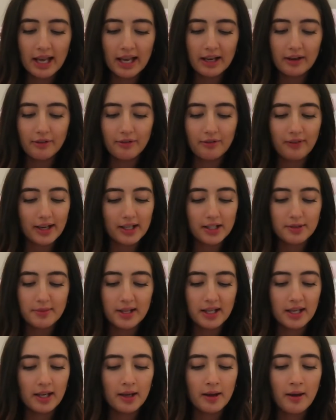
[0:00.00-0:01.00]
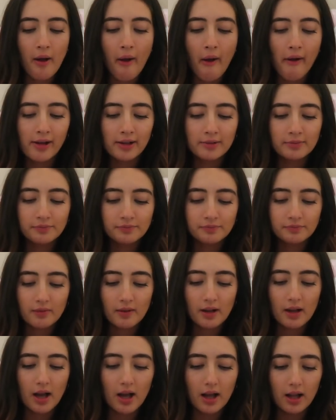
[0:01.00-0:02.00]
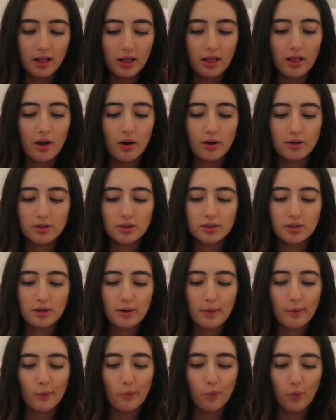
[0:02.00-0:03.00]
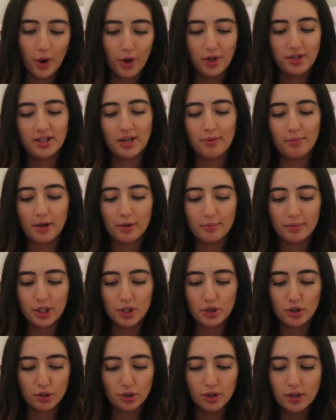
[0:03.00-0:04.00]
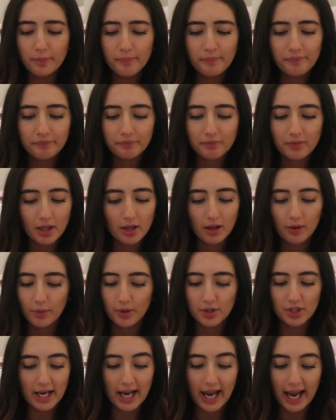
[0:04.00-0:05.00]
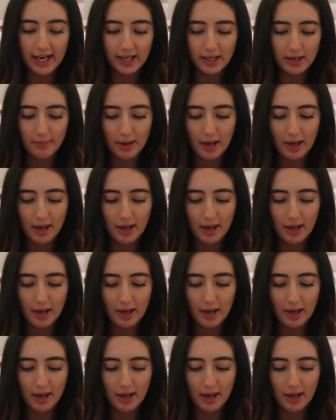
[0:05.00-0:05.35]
it affects me a lot worse than it probably should, which I hate